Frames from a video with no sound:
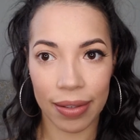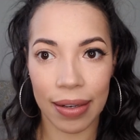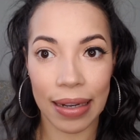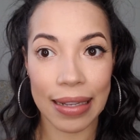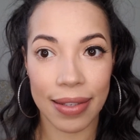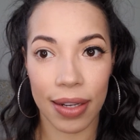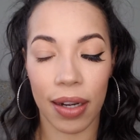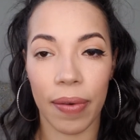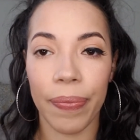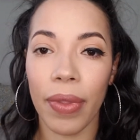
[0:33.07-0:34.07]
let's
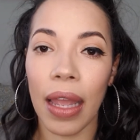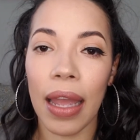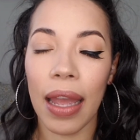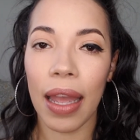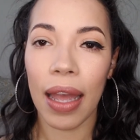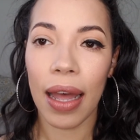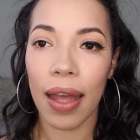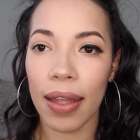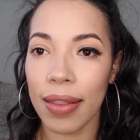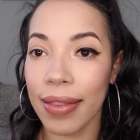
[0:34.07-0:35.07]
start.
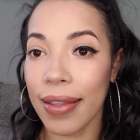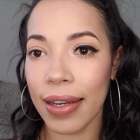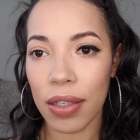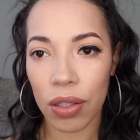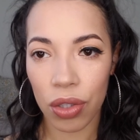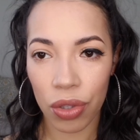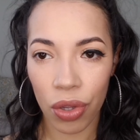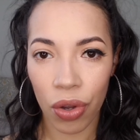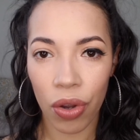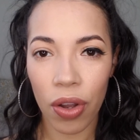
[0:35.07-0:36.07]
There's
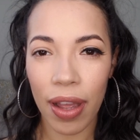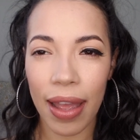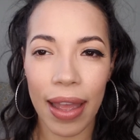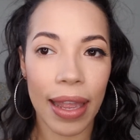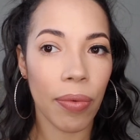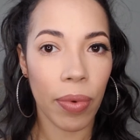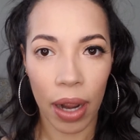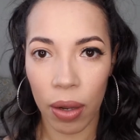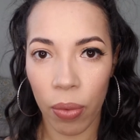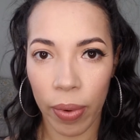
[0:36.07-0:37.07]
no a
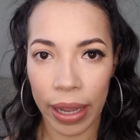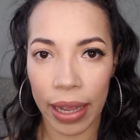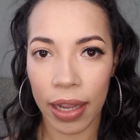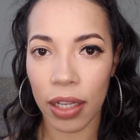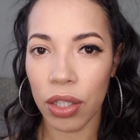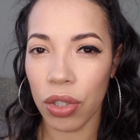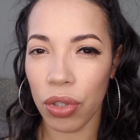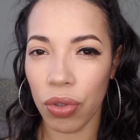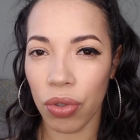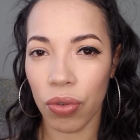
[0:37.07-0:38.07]
right way
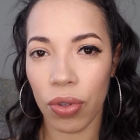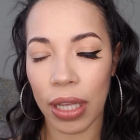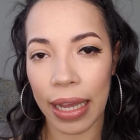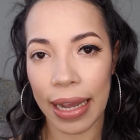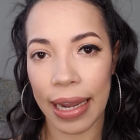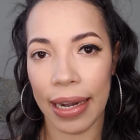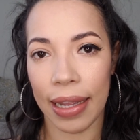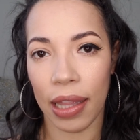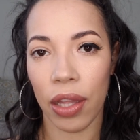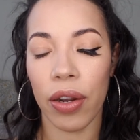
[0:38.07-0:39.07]
to do the
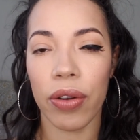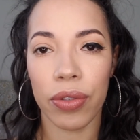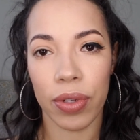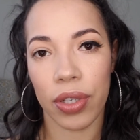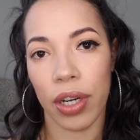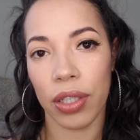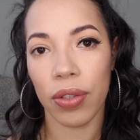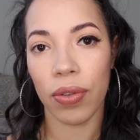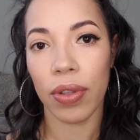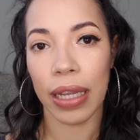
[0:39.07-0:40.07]
eyeliner or to start to
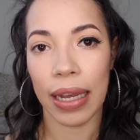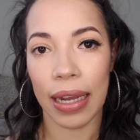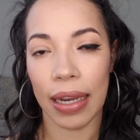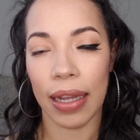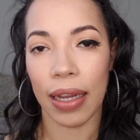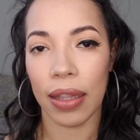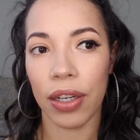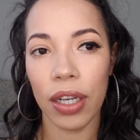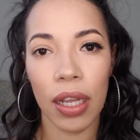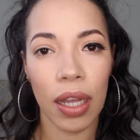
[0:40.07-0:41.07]
do the
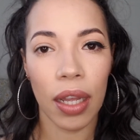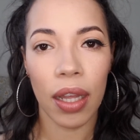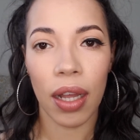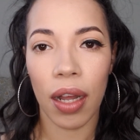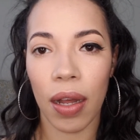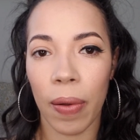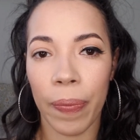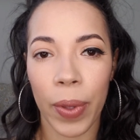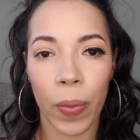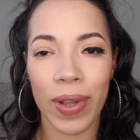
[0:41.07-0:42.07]
eyeliner.
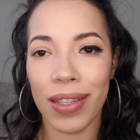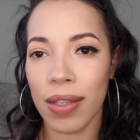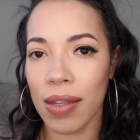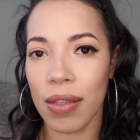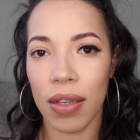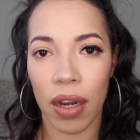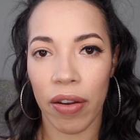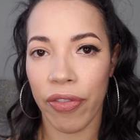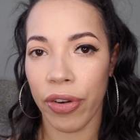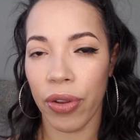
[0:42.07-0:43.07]
The way is easier
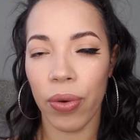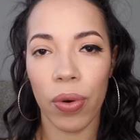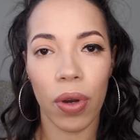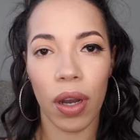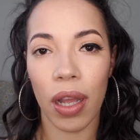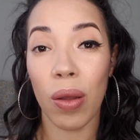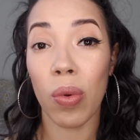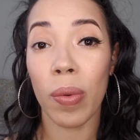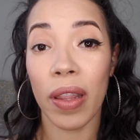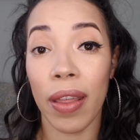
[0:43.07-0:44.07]
for you, it
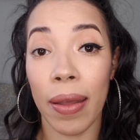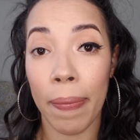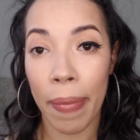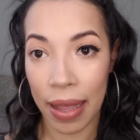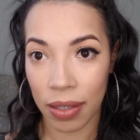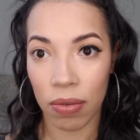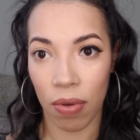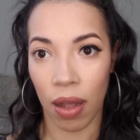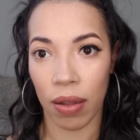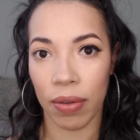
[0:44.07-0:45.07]
will be the best
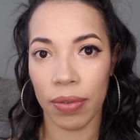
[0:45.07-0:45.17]
one.